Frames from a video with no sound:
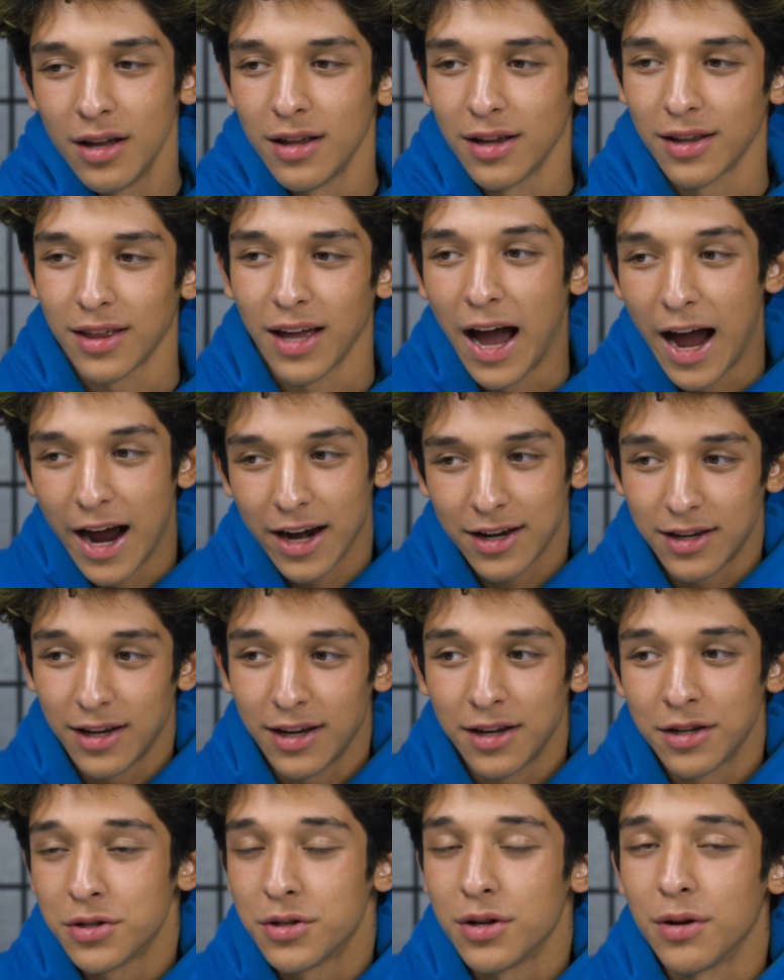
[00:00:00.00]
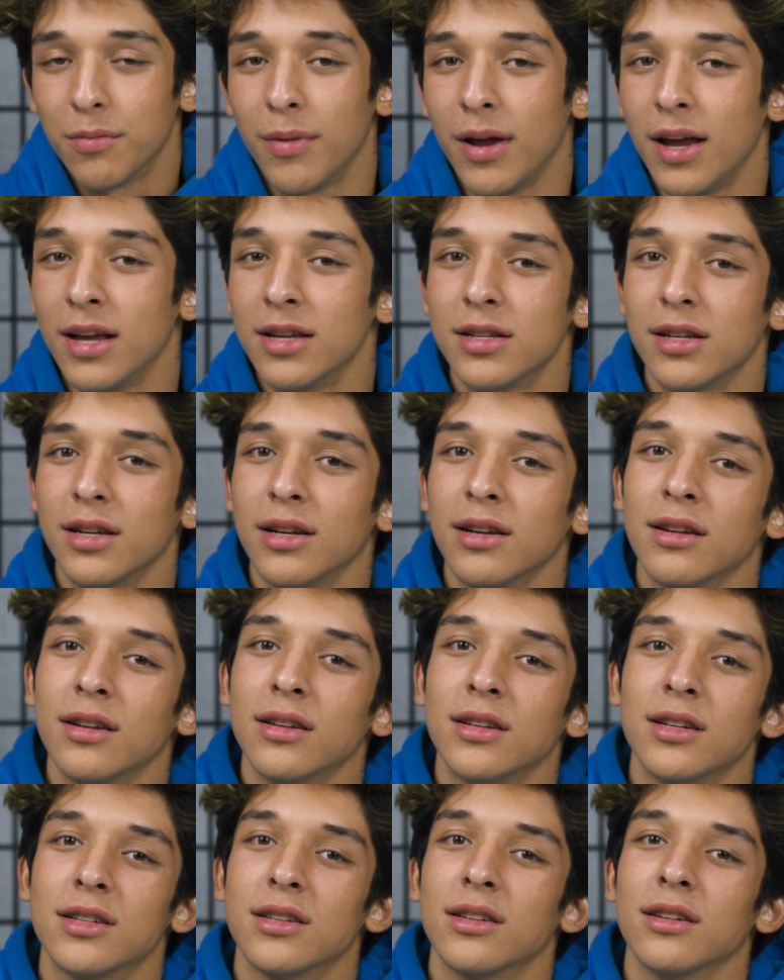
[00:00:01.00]
The acting is amazing.
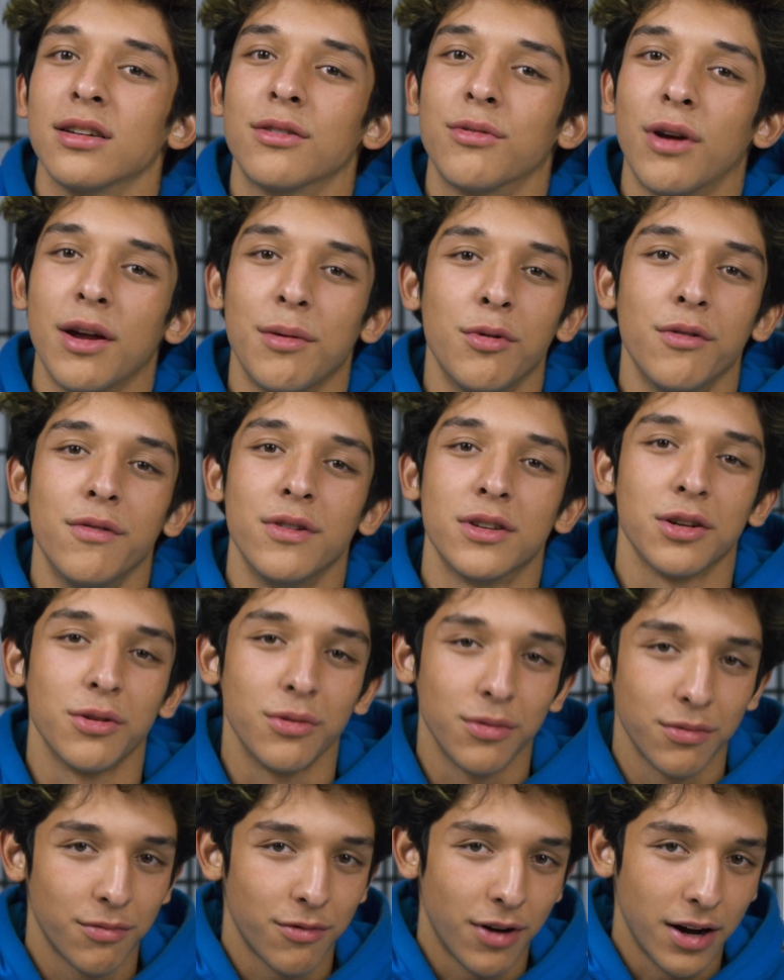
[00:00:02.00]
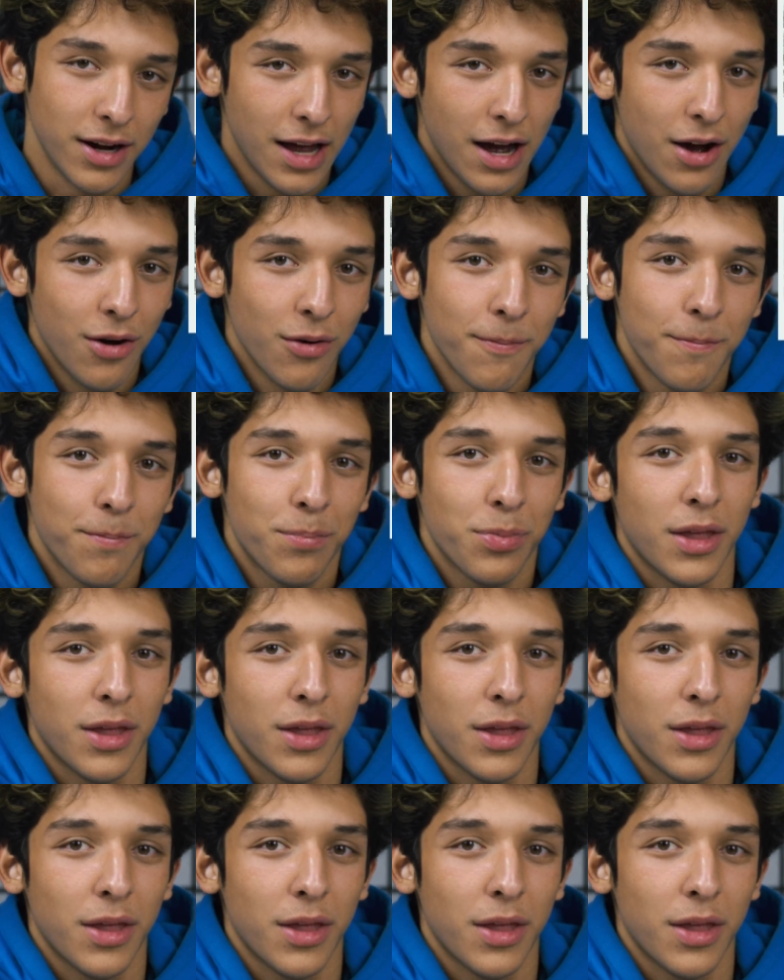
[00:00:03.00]
It's just a great movie. So right now,